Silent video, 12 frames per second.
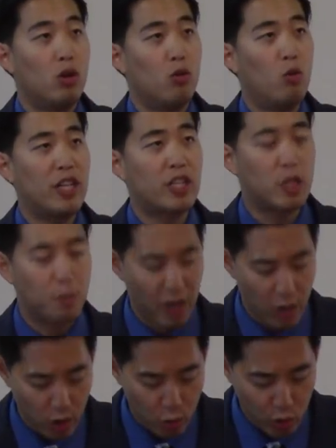What
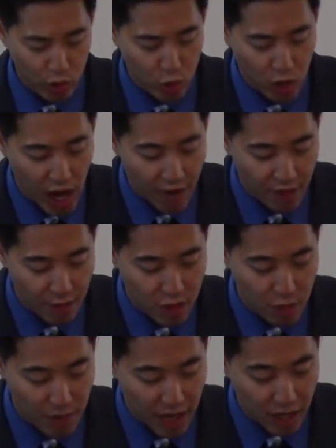spirit would drive them
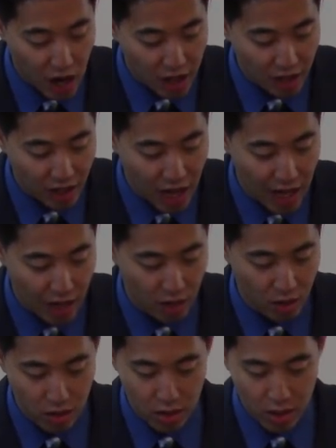to make God a
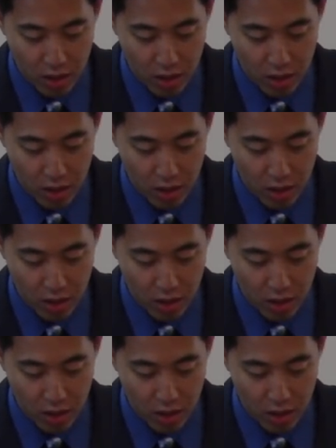liar?